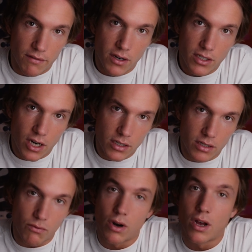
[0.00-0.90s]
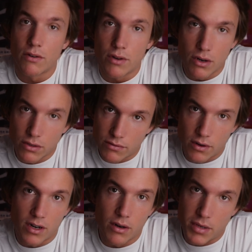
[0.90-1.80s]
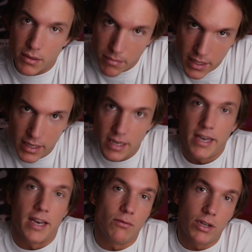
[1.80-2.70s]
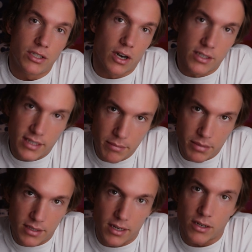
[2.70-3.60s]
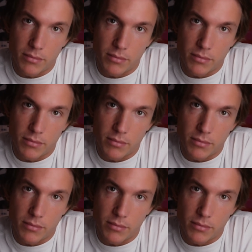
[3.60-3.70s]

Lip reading: if they're charging 100 euros for an Airbnb and we charge 10%